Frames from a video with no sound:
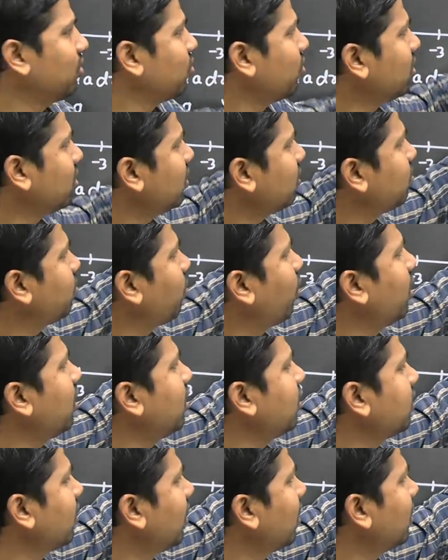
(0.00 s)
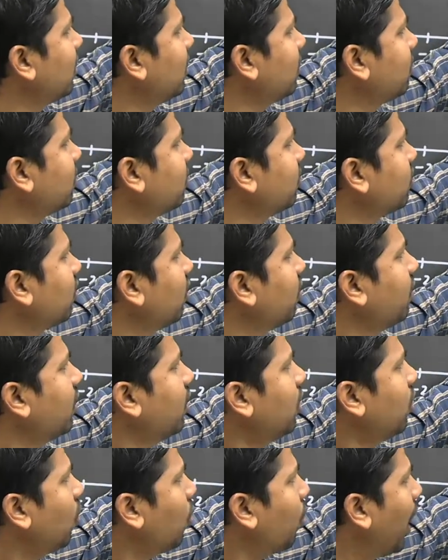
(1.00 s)
So this point is at a distance of
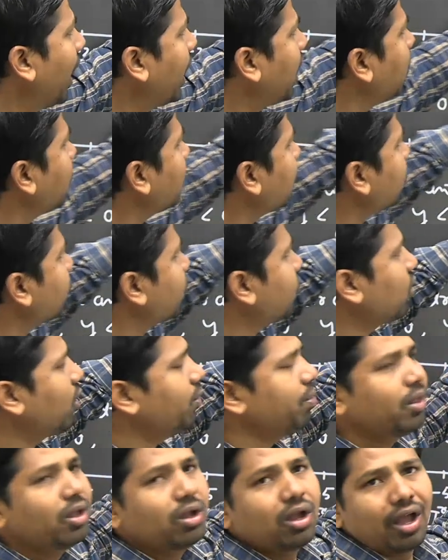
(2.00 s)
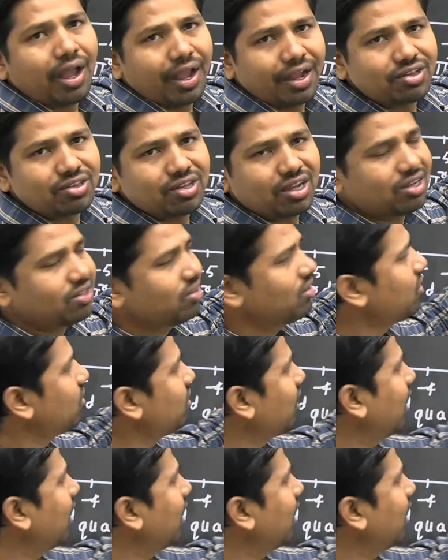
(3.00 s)
y units from x-axis,